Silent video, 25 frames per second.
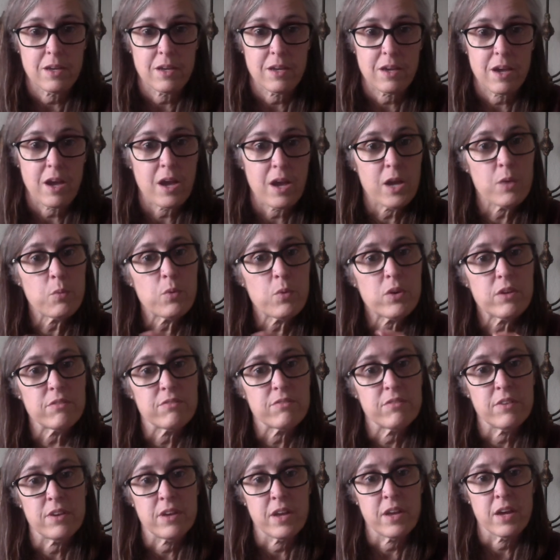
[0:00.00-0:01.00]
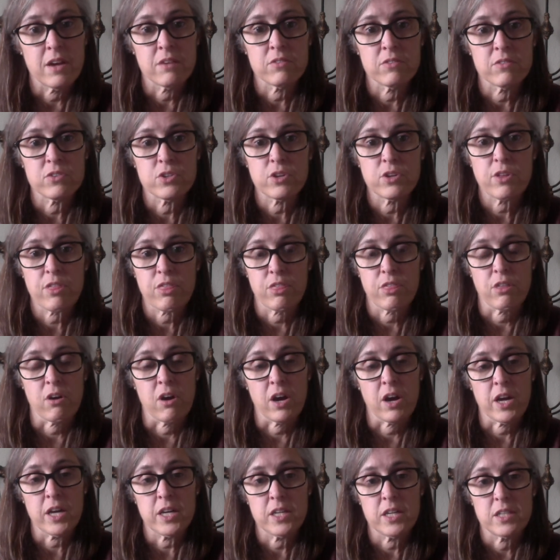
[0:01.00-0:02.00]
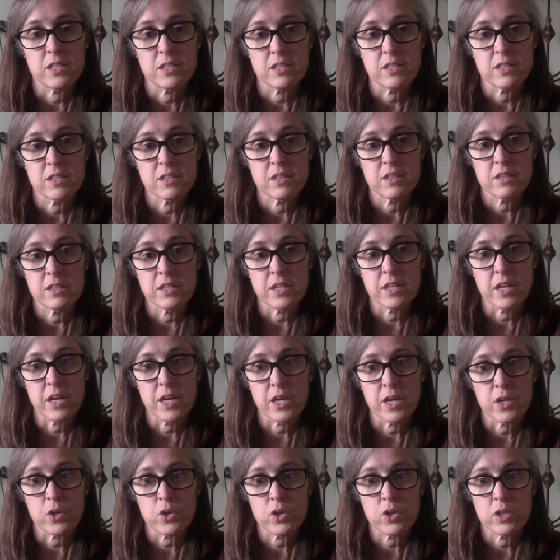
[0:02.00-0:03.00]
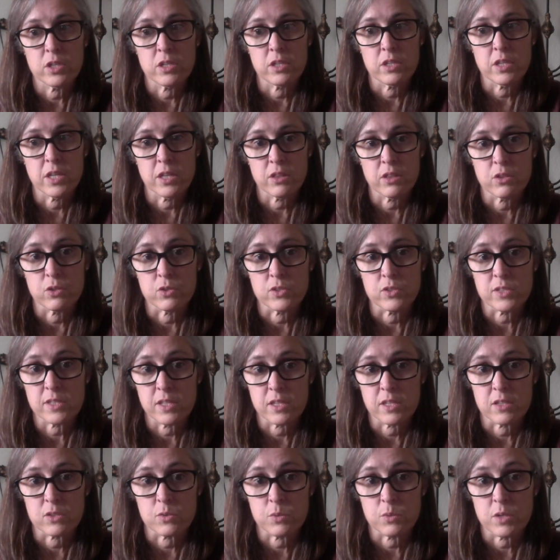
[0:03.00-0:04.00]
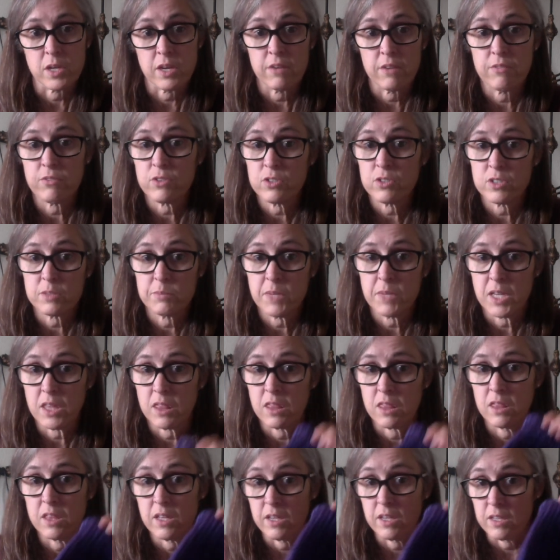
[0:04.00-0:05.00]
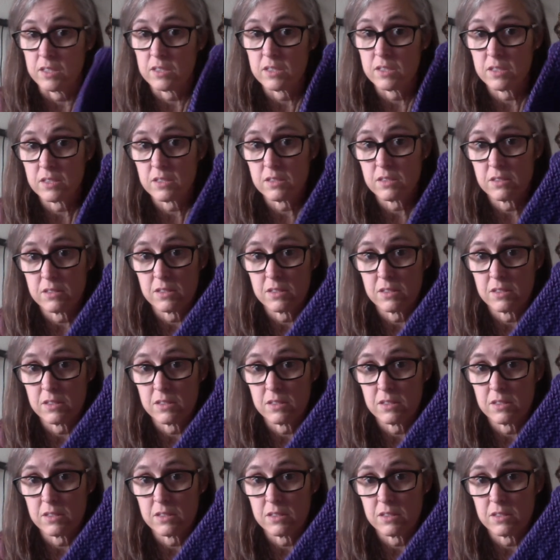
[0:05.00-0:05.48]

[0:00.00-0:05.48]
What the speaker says: I would have never thought that I could knit those things when I first made this.